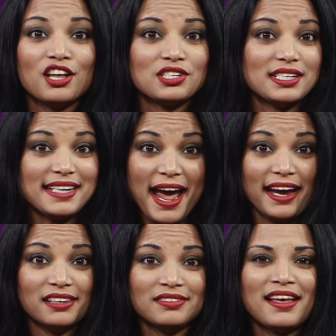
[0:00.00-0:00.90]

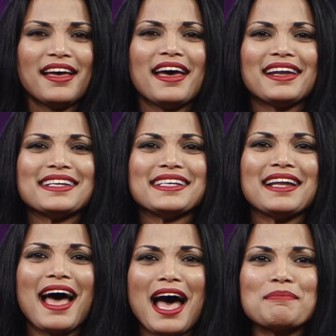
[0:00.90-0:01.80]
Today, it is an
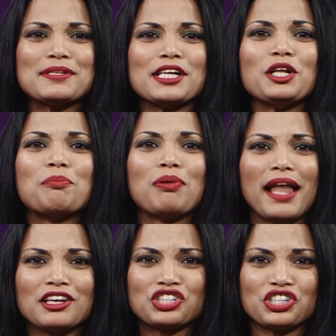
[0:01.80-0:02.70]
absolute
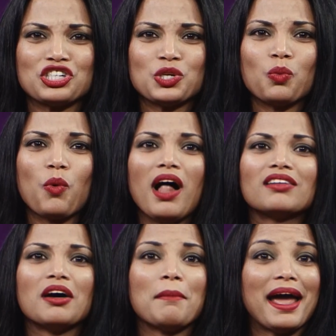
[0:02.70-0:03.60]
pleasure to welcome